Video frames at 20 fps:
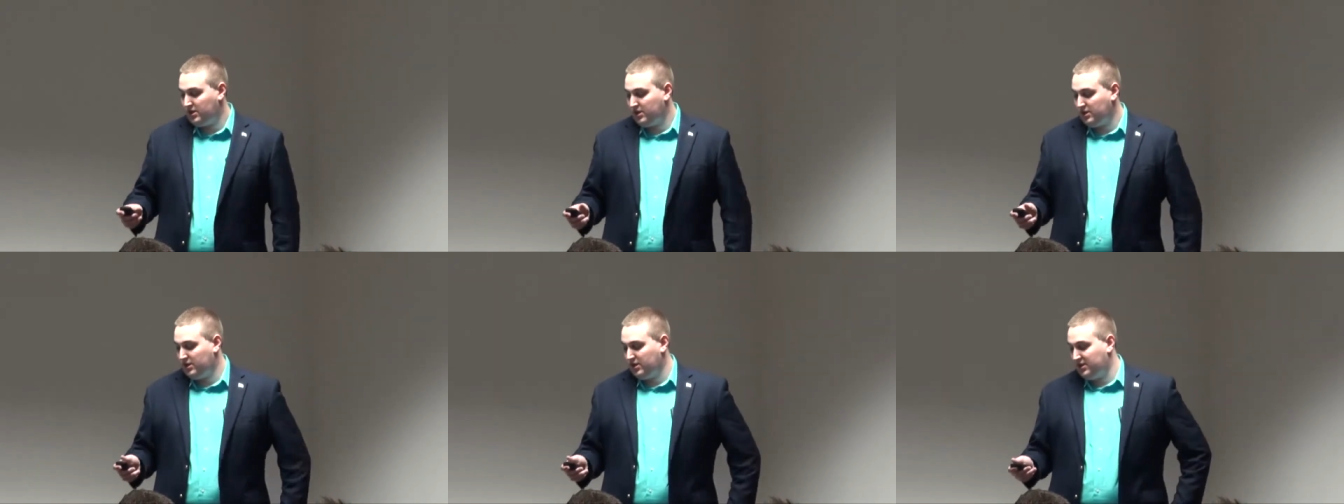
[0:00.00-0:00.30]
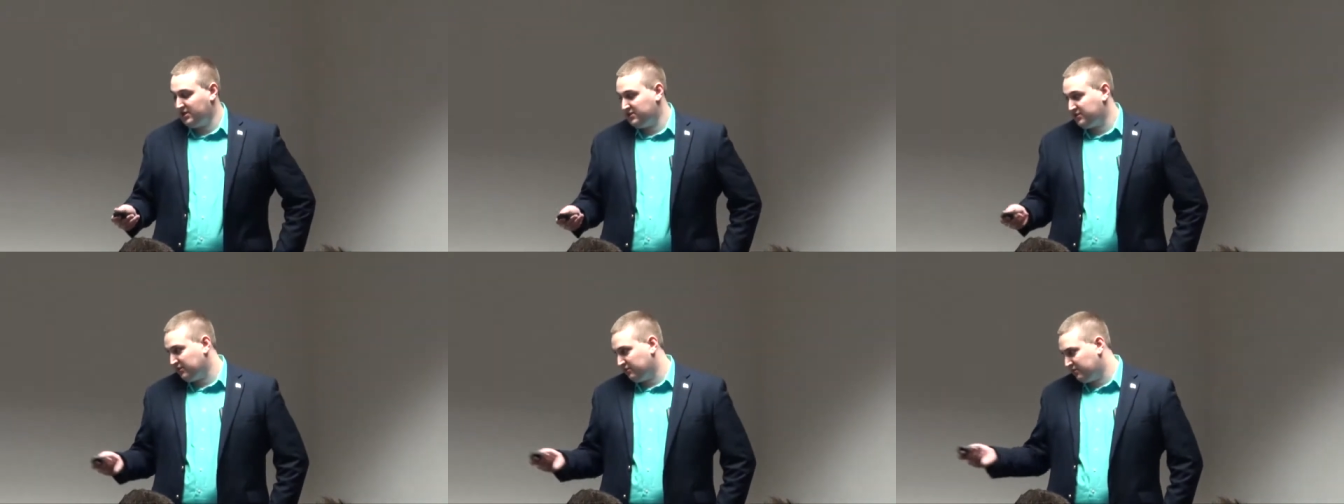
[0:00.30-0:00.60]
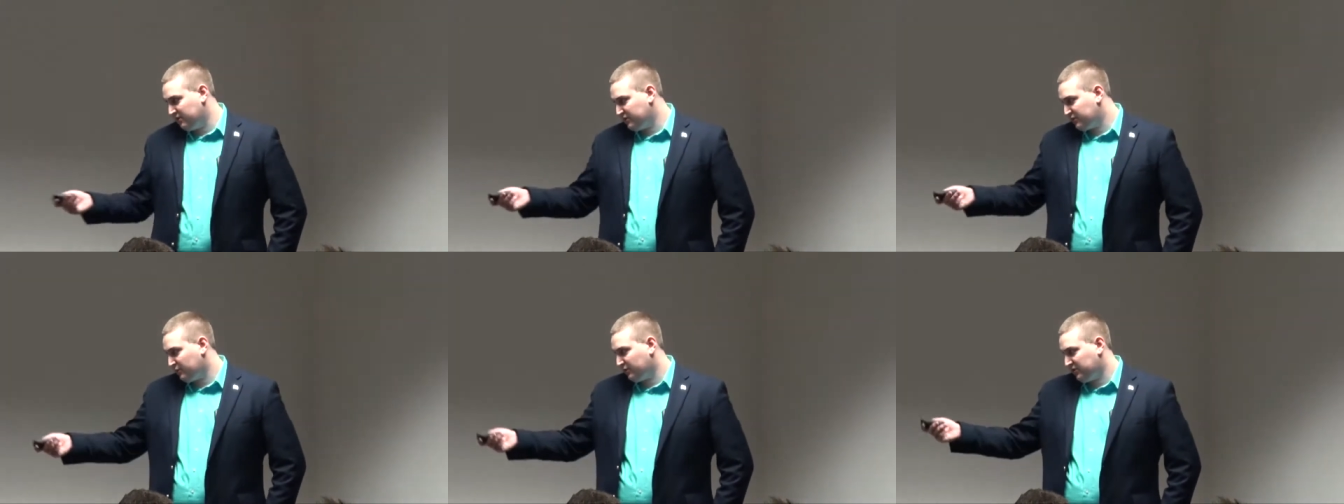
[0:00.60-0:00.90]
And so
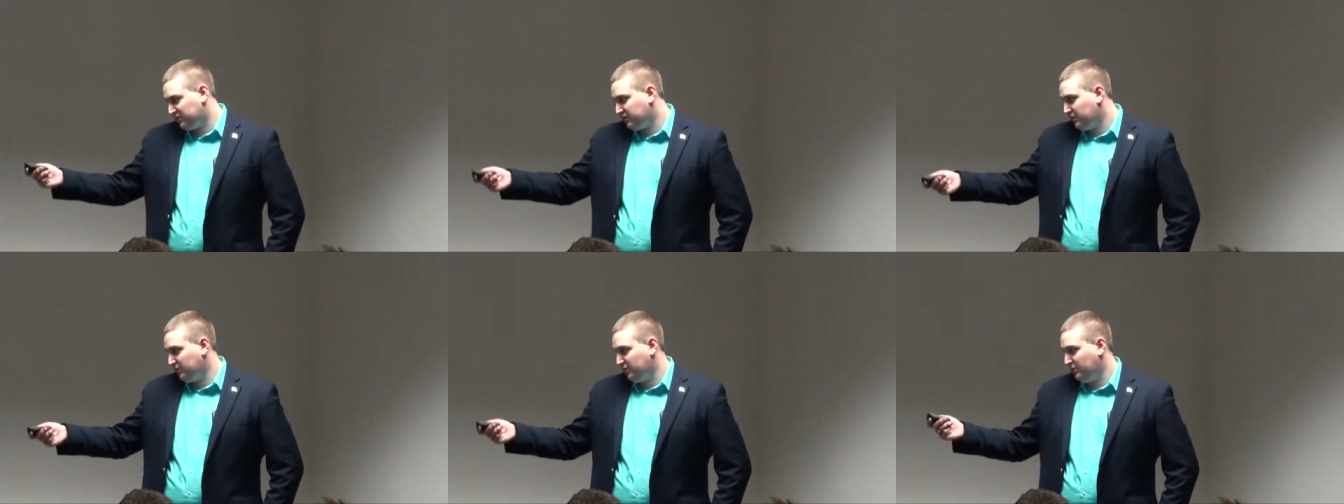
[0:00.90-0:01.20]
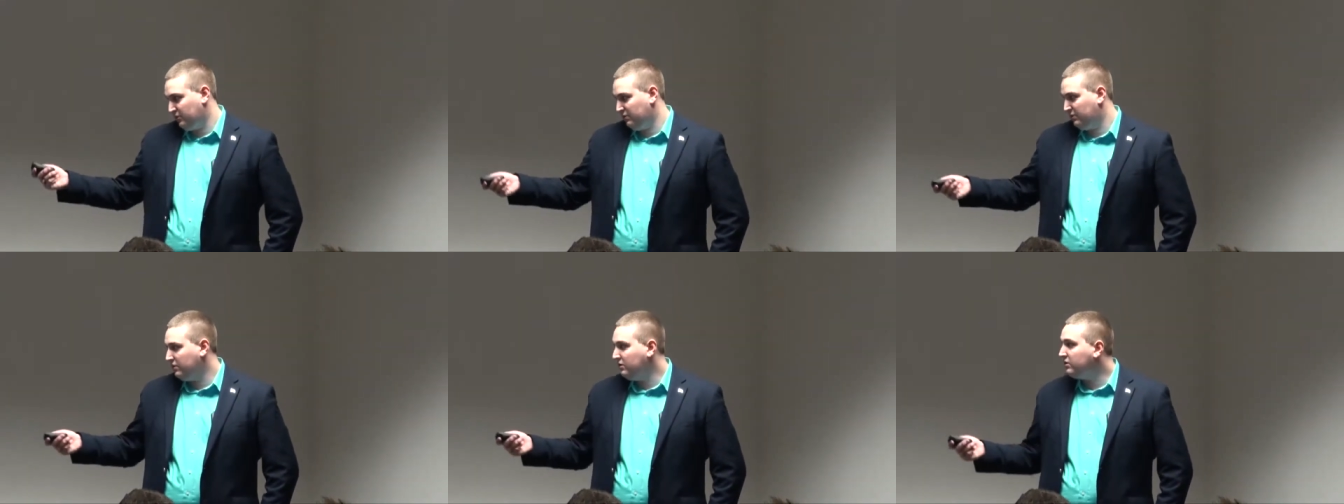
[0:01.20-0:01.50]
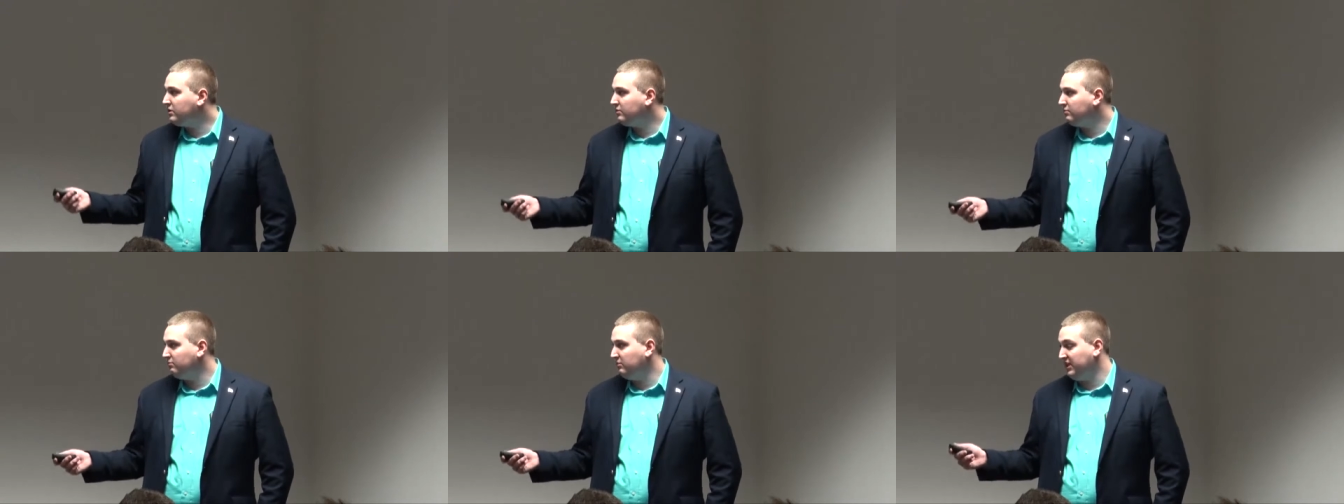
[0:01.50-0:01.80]
those were two
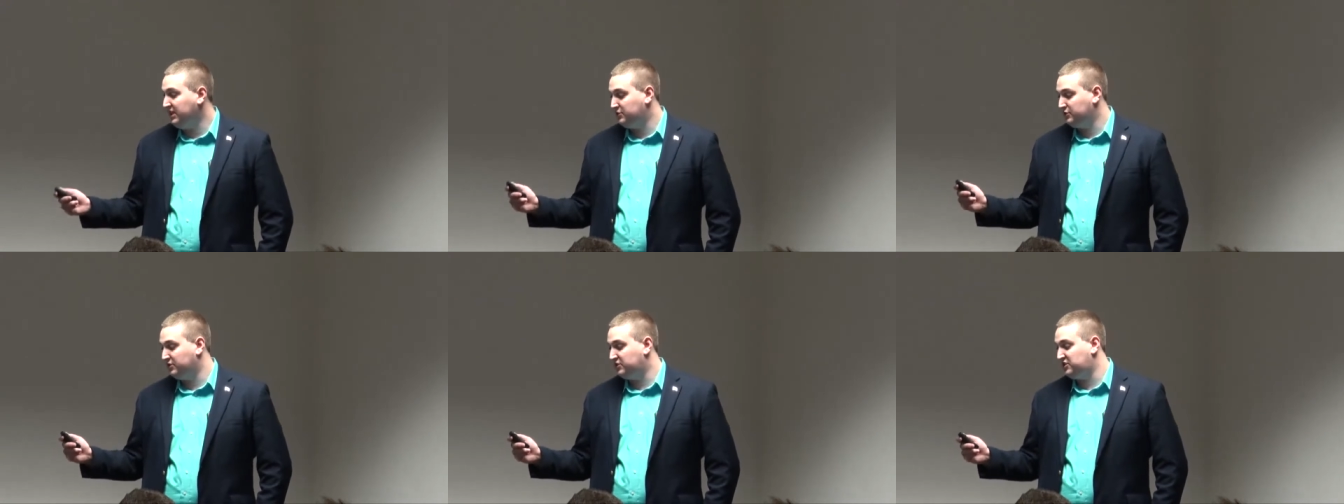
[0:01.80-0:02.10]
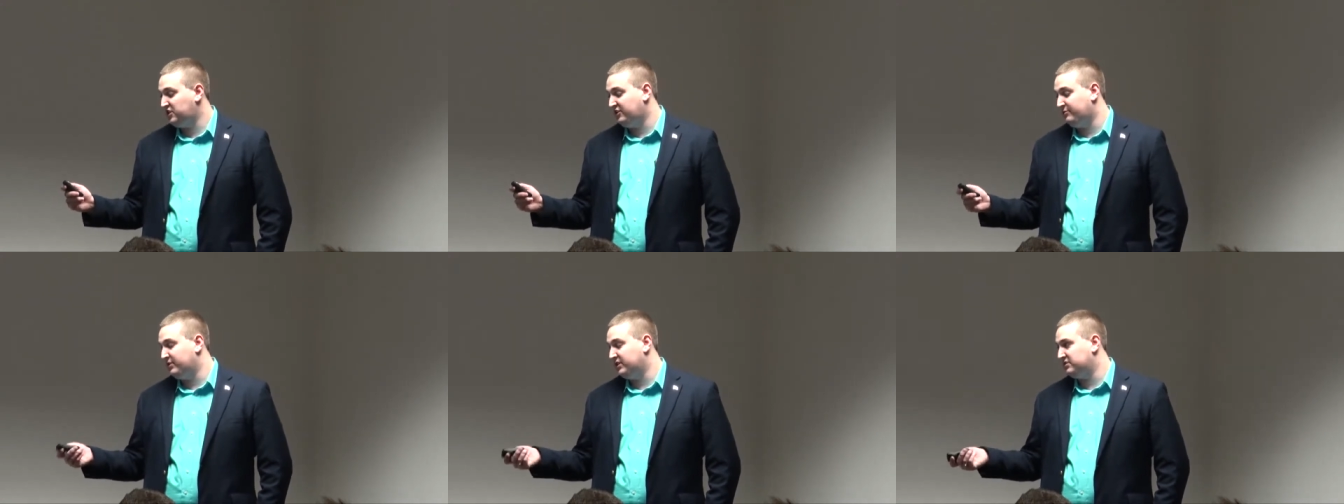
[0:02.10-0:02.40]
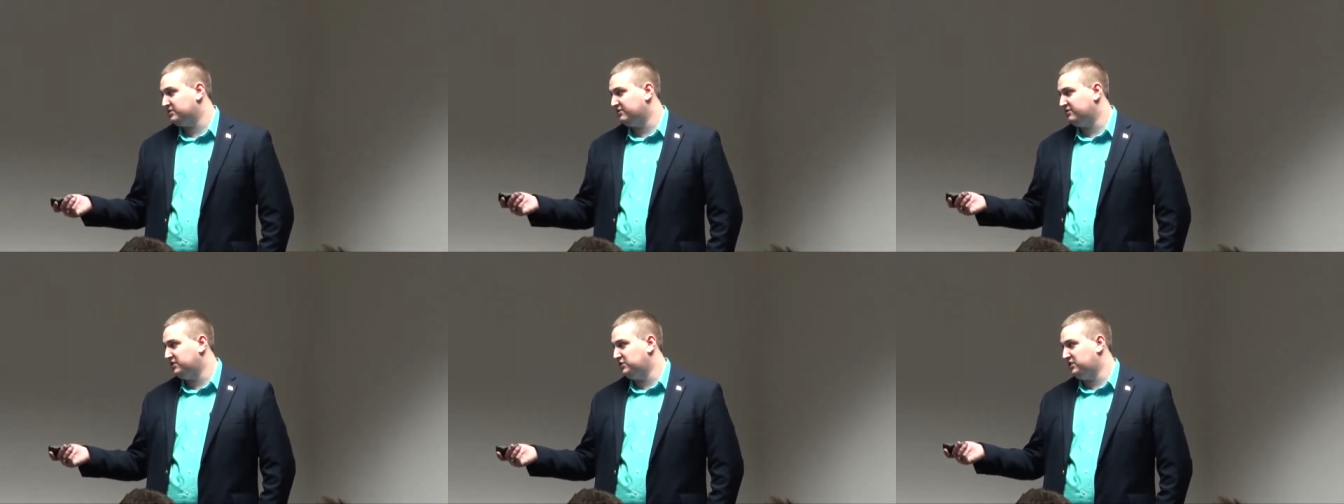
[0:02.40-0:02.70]
major
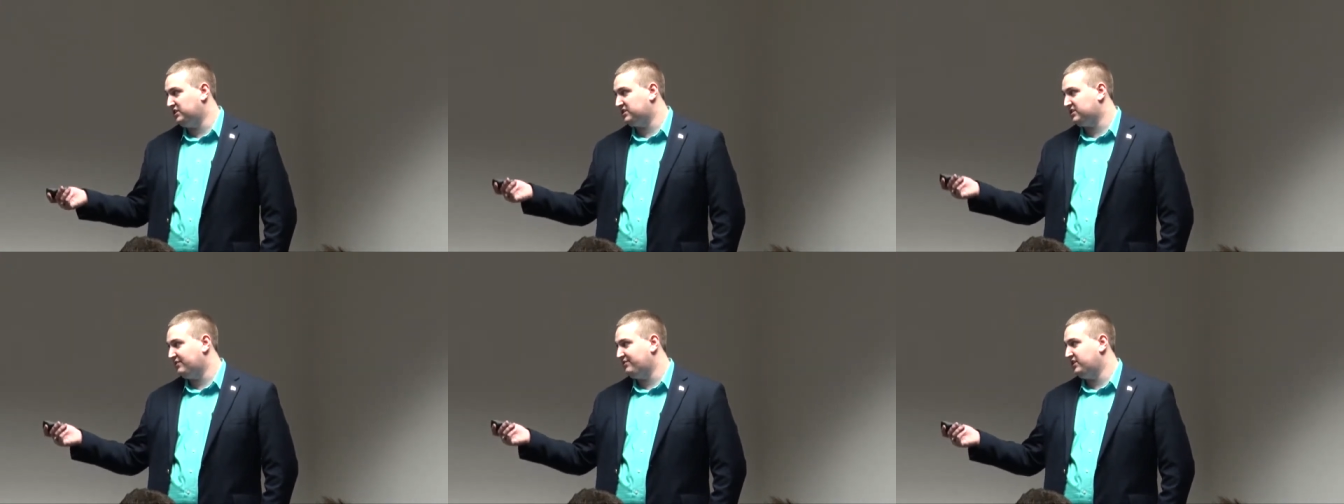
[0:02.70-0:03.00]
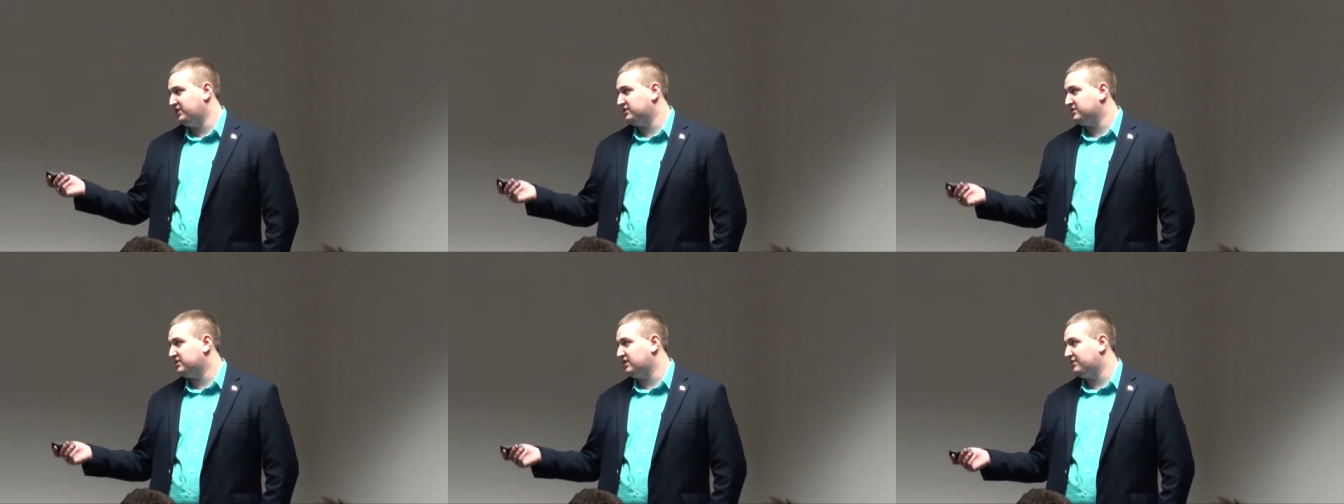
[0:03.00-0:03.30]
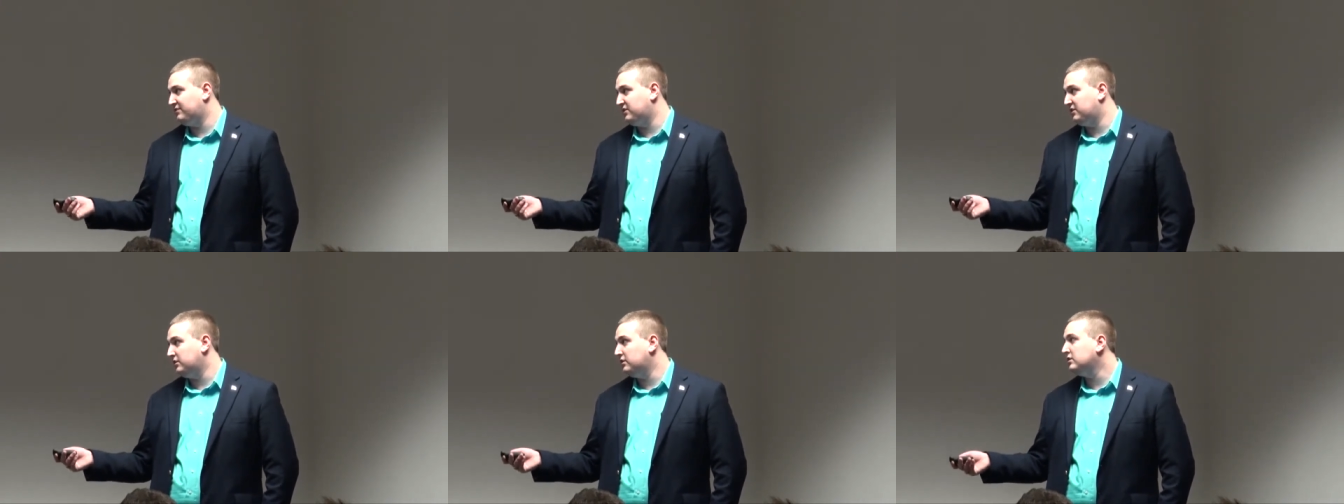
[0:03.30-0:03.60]
achievements of the
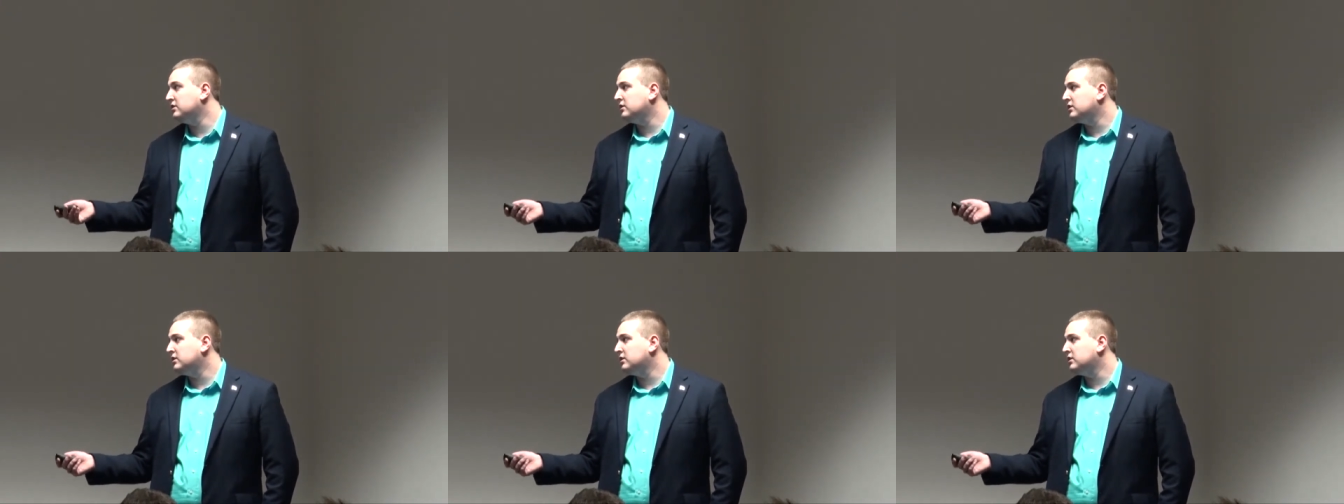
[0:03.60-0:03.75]
G77.